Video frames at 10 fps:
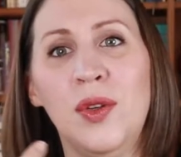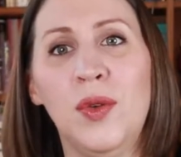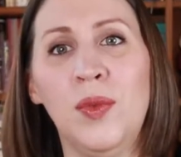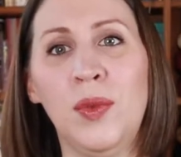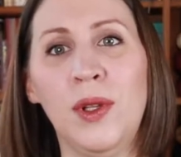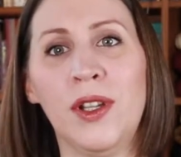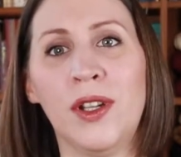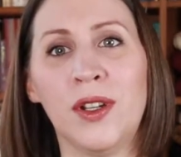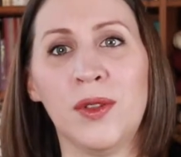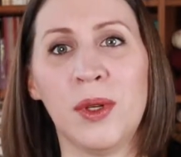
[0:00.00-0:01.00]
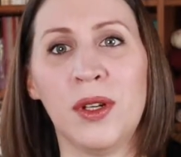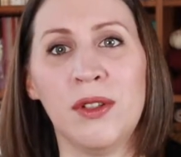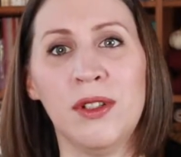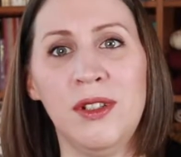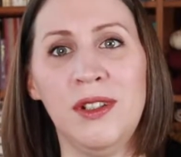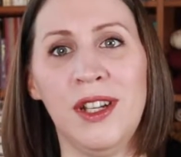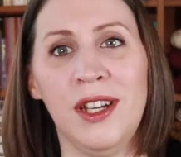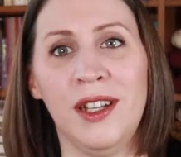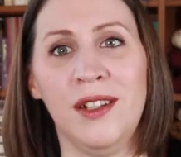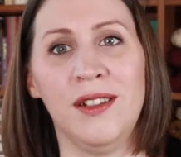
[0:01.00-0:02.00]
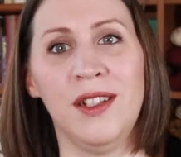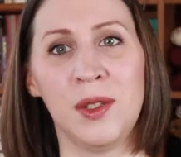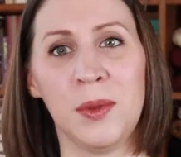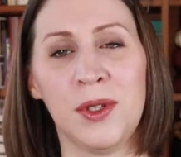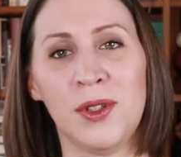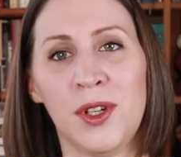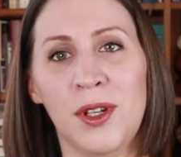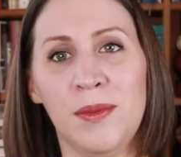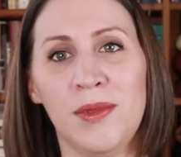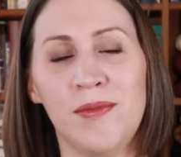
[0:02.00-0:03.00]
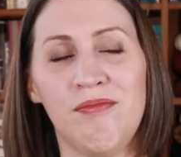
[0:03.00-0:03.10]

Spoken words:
woolen underwear on and this one on top,